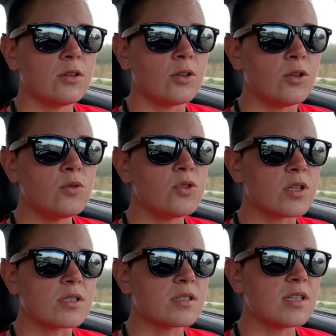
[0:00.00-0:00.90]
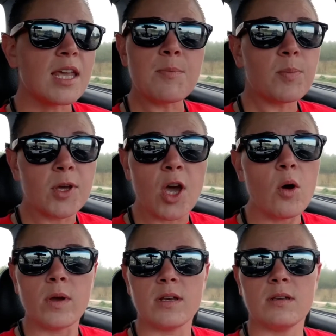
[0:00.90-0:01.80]
you just keep
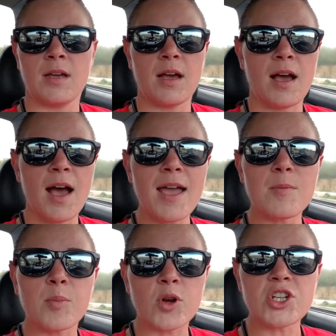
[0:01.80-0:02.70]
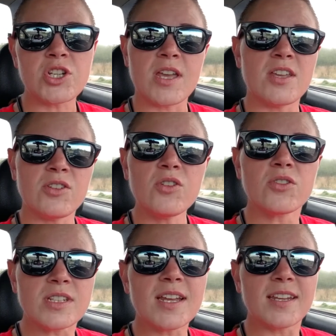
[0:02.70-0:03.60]
going. I appreciate your
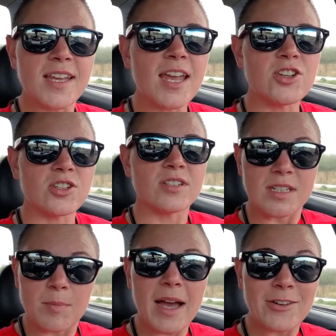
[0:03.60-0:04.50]
dedication to my